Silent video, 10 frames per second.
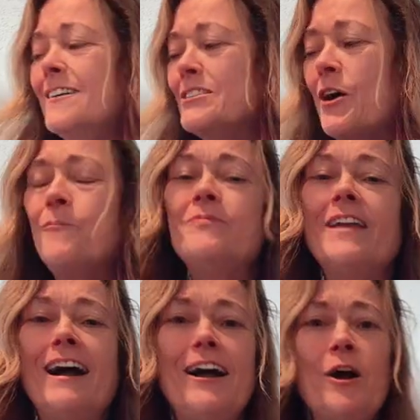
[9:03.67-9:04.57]
So
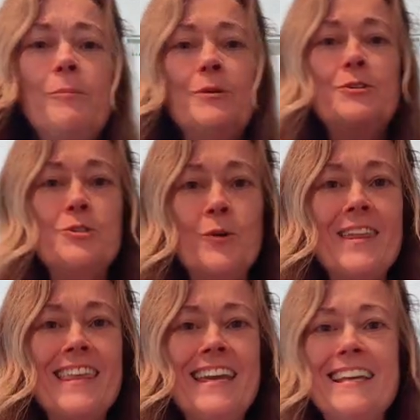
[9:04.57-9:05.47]
I hope you
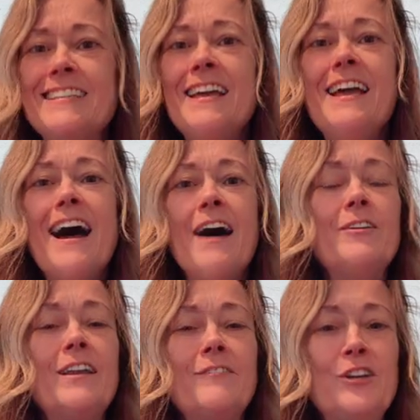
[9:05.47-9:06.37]
enjoy these. I
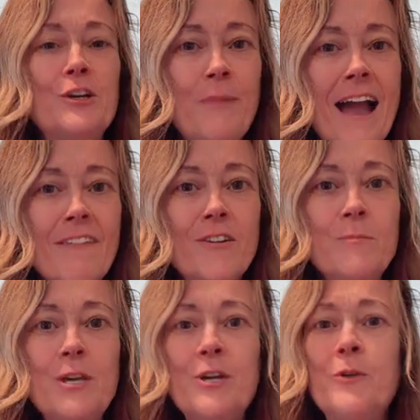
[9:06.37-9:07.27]
would love to hear back
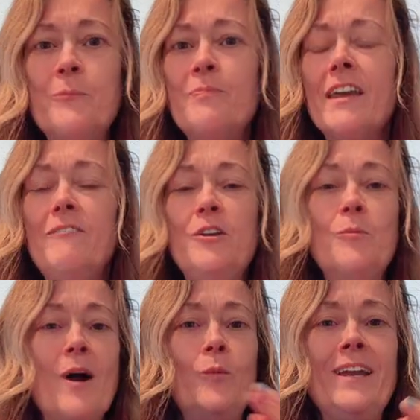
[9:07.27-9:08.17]
from you. If you
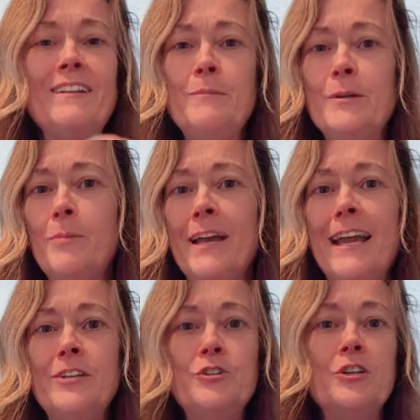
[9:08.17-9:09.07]
want weekly meal
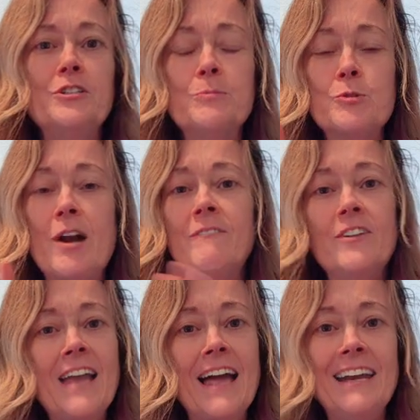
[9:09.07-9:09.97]
plans, you can subscribe
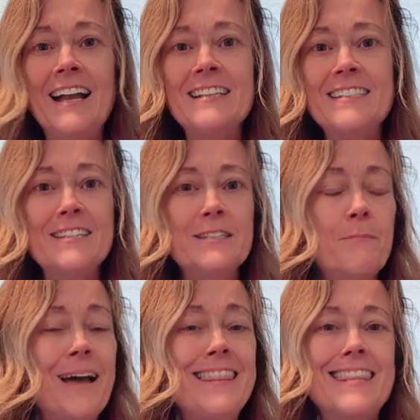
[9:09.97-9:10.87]
for 99 cents a
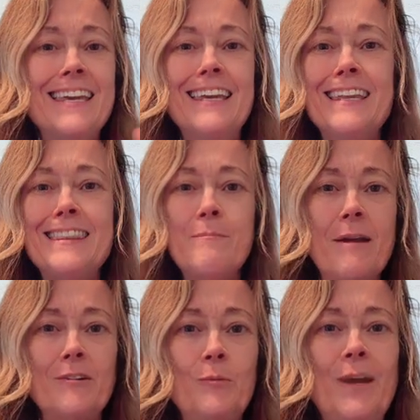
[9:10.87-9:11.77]
month and get them
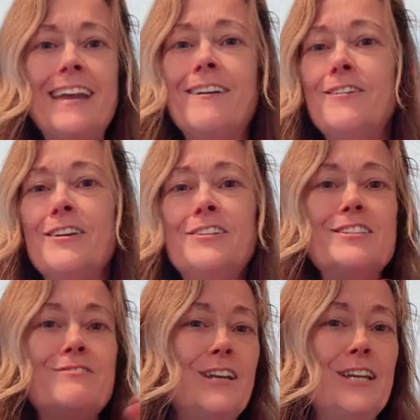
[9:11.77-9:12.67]
every week, or you can
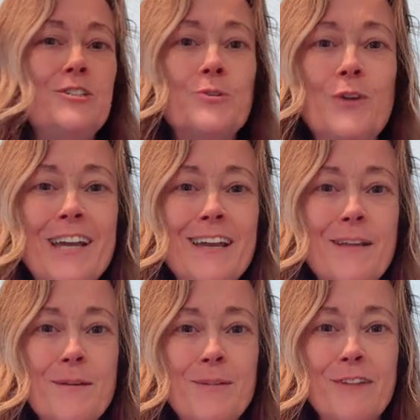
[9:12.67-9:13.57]
just enjoy
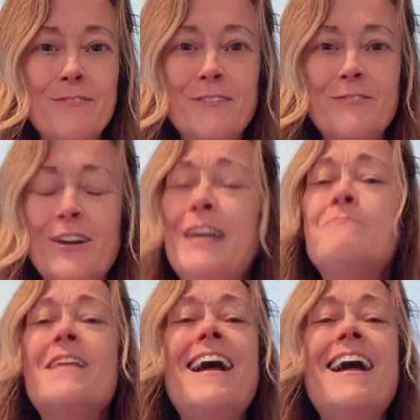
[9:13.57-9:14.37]
them here for free.